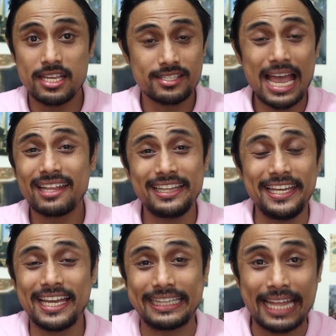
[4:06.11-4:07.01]

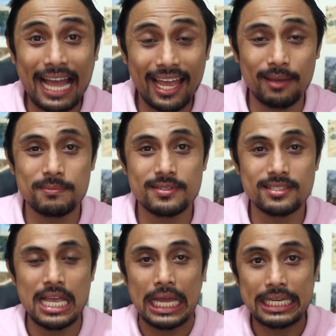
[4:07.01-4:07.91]
Sadly, at
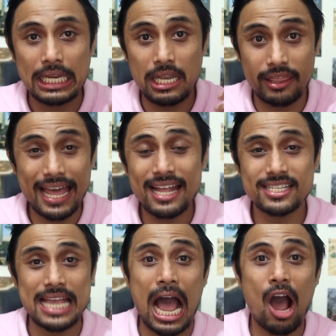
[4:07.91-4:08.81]
times,
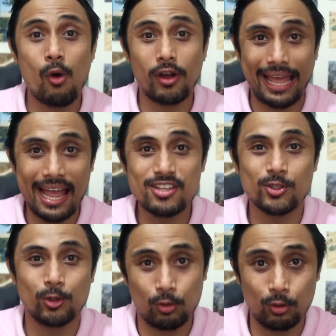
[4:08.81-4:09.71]
that's how
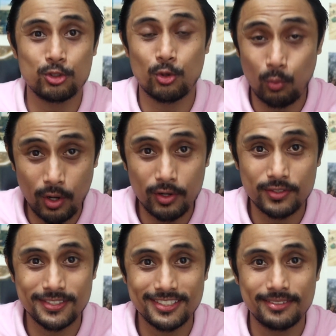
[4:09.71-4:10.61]
cancel culture
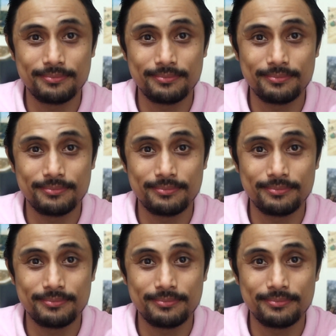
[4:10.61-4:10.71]
works.